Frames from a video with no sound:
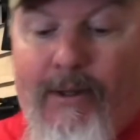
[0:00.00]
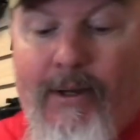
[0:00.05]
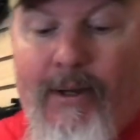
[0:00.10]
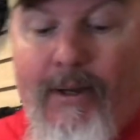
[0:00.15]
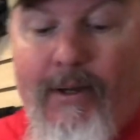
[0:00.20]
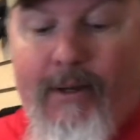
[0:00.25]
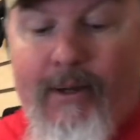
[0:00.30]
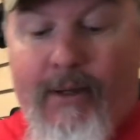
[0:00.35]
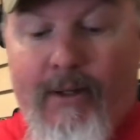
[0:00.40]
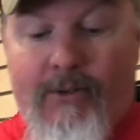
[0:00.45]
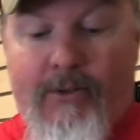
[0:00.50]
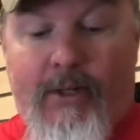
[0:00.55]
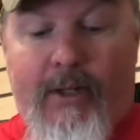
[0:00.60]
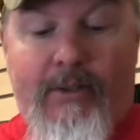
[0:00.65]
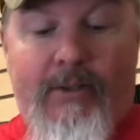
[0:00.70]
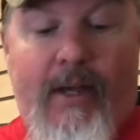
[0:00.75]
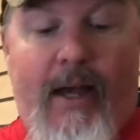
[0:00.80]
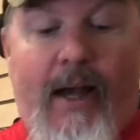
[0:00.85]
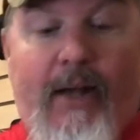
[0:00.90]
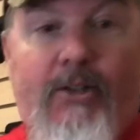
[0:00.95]
It's
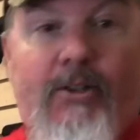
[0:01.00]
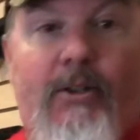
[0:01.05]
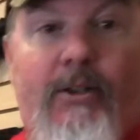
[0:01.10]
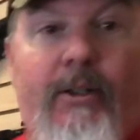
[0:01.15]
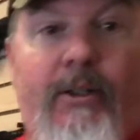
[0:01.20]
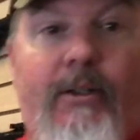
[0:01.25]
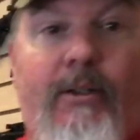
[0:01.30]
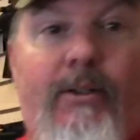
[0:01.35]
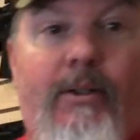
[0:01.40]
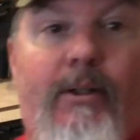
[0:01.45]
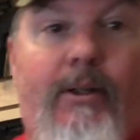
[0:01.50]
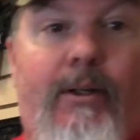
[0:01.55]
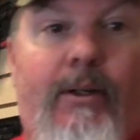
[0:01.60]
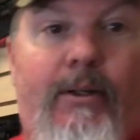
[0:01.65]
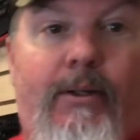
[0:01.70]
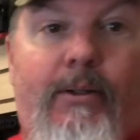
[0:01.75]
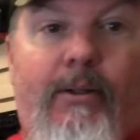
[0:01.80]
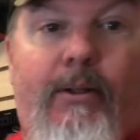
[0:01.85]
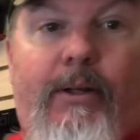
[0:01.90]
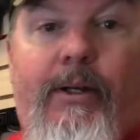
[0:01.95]
actually an
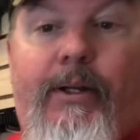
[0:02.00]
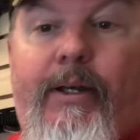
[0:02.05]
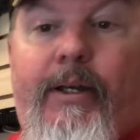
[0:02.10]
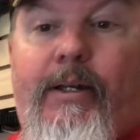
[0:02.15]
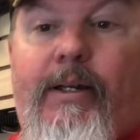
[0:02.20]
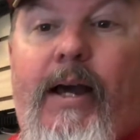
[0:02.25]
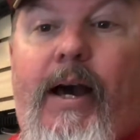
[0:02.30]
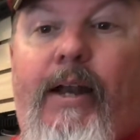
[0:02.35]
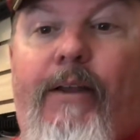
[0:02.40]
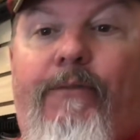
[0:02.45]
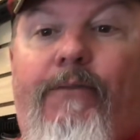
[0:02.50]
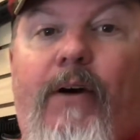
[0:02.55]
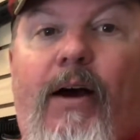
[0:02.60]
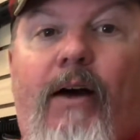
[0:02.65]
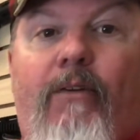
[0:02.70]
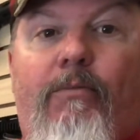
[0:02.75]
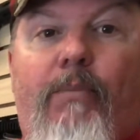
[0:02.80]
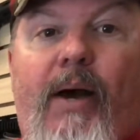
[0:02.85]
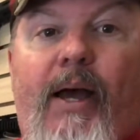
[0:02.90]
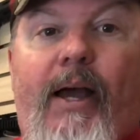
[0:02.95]

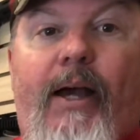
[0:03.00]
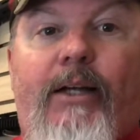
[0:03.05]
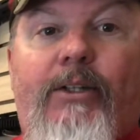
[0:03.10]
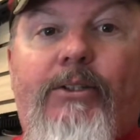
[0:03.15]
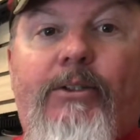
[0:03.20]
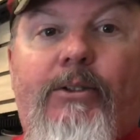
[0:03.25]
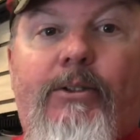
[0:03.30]
N95 mask.